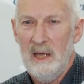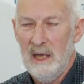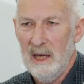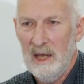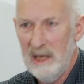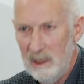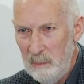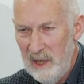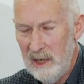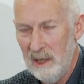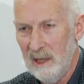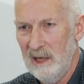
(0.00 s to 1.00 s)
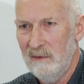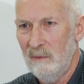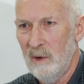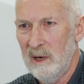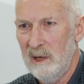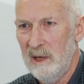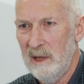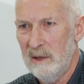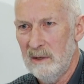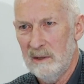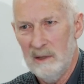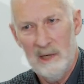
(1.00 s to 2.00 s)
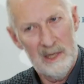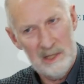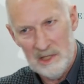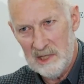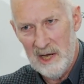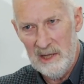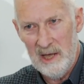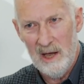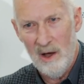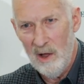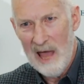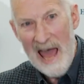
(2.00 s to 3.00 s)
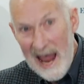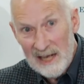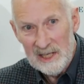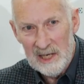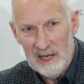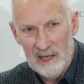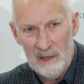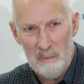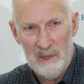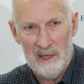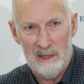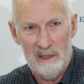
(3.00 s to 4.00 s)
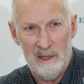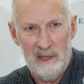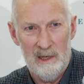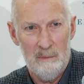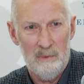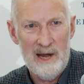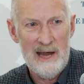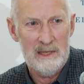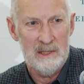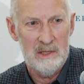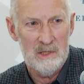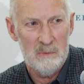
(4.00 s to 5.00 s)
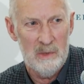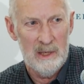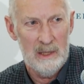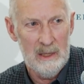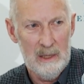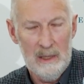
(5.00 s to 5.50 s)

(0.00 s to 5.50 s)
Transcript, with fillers: Uh, independently of one another. Not to say they all acted independently in practice, but,